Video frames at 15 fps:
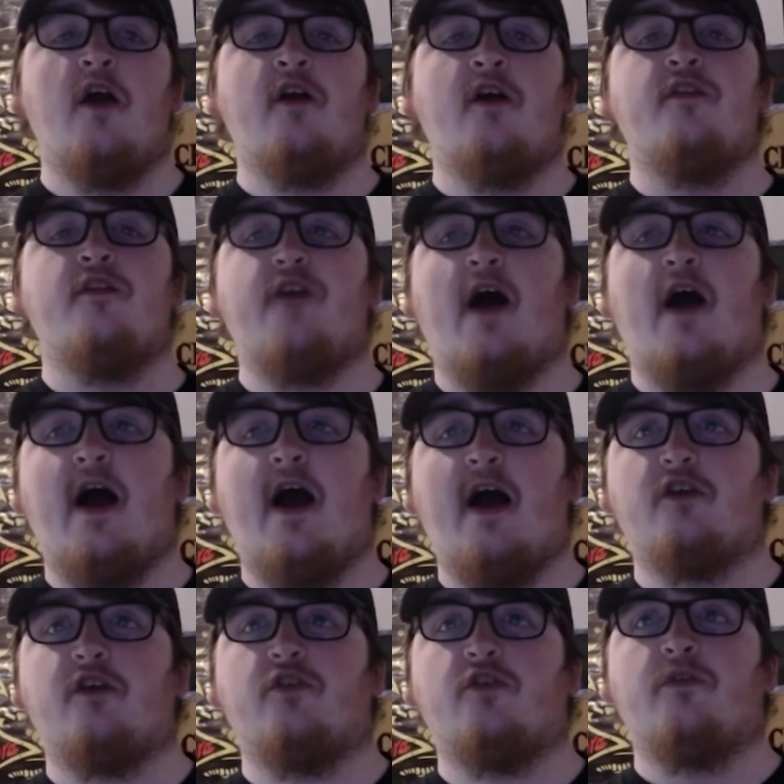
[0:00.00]
that
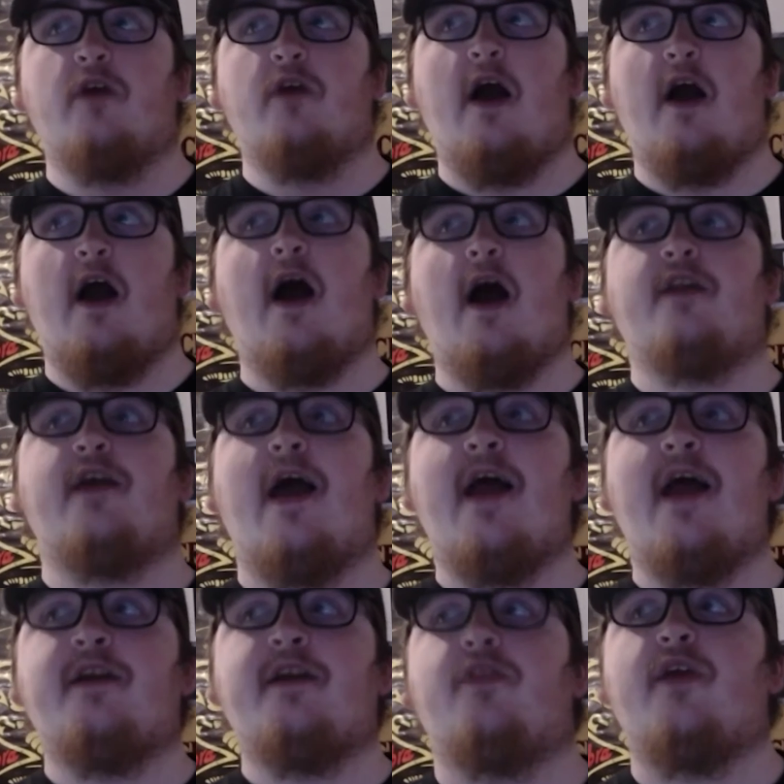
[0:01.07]
hasn't had
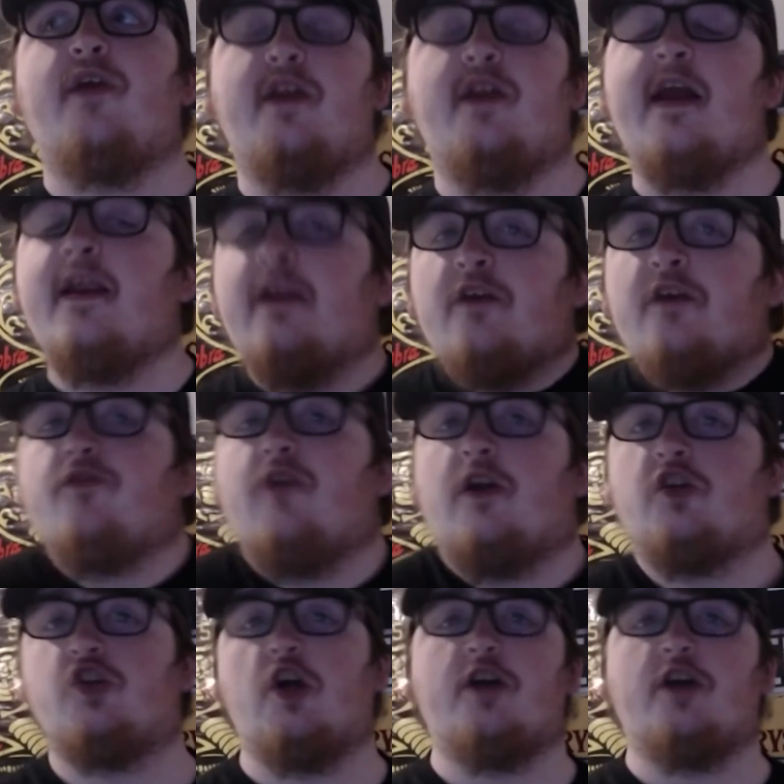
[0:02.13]
anything in its
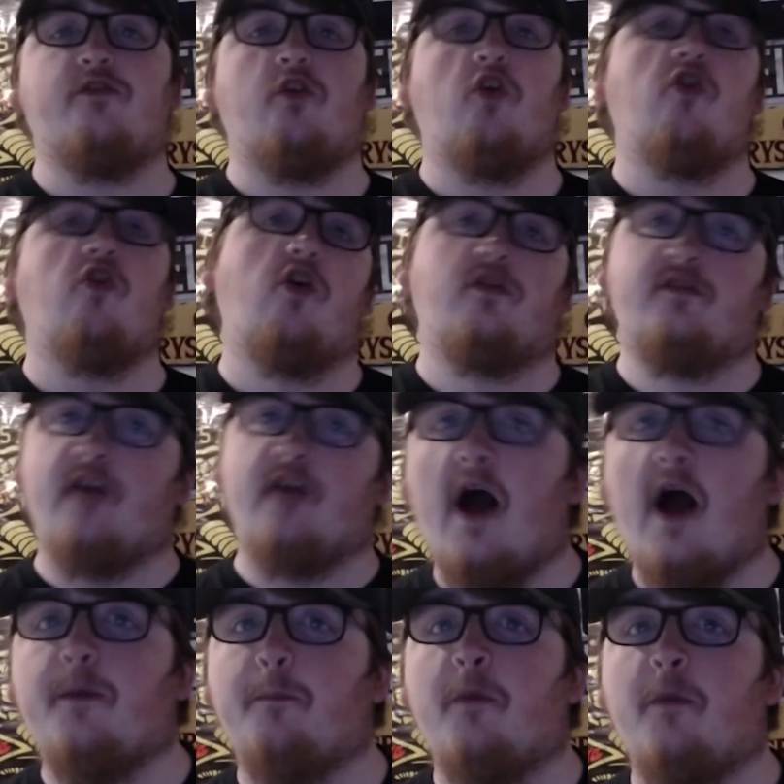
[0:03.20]
franchise for a long
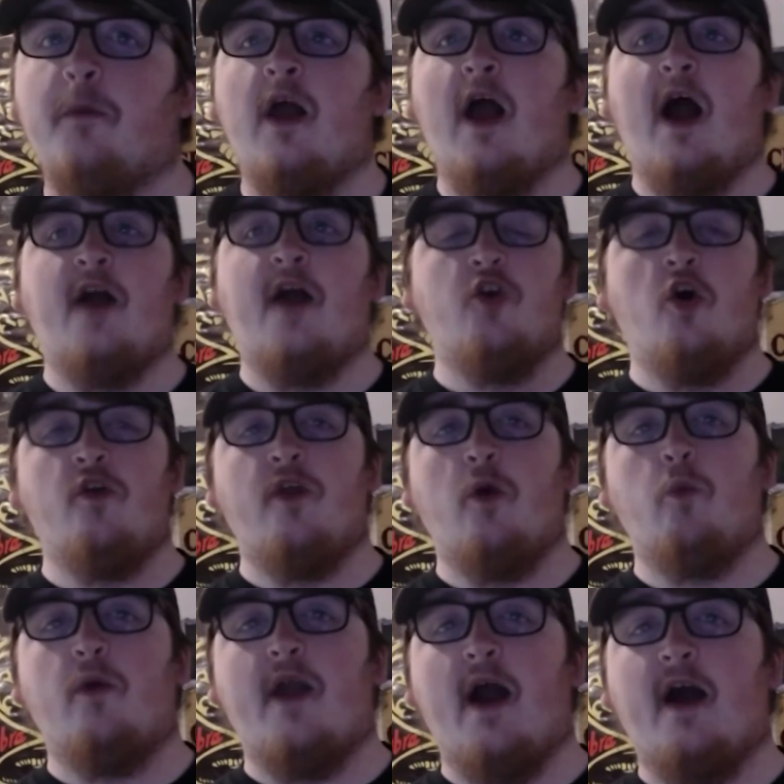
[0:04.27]
time. I know that we
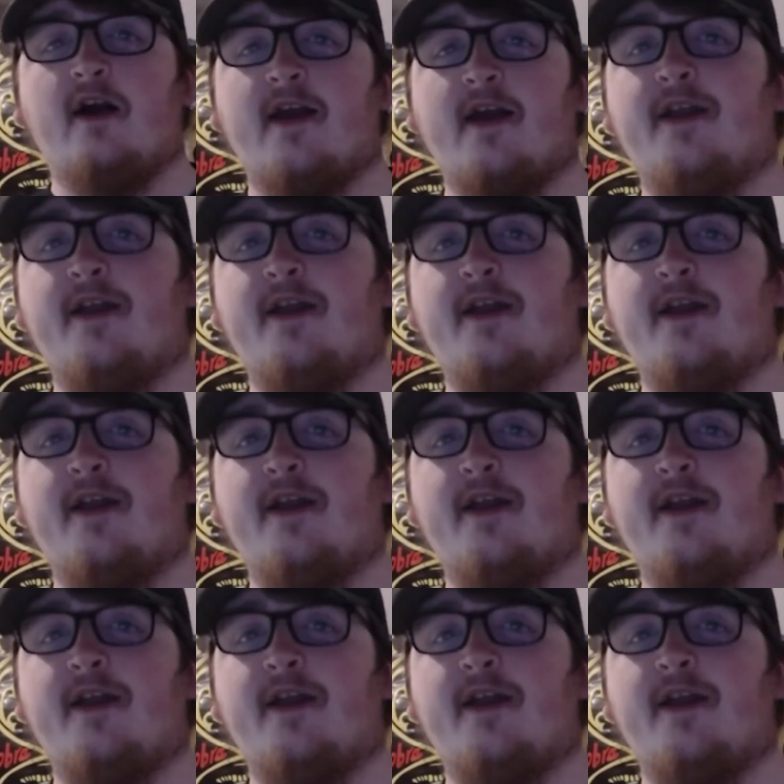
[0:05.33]
are getting a